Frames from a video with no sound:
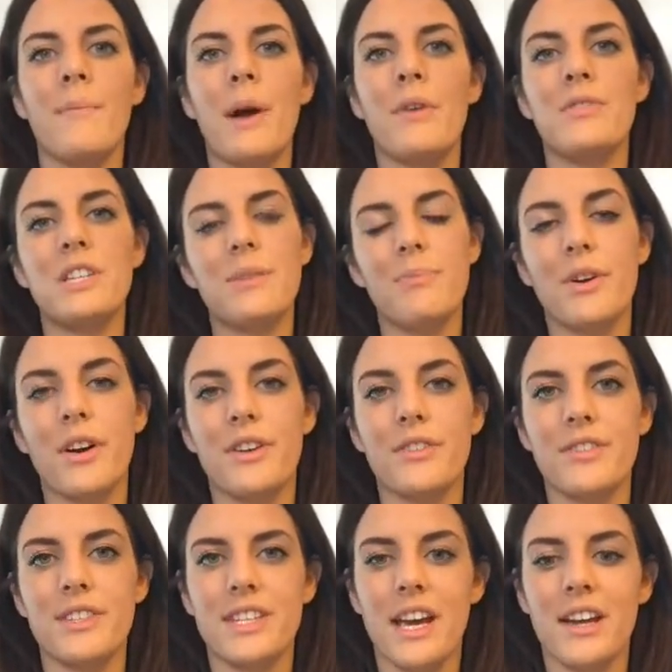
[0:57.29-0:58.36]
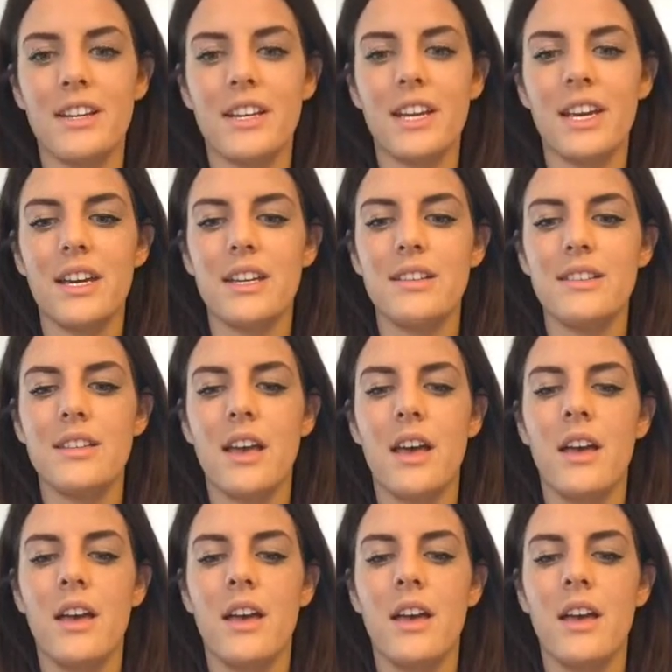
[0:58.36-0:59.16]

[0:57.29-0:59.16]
how deep their understanding is,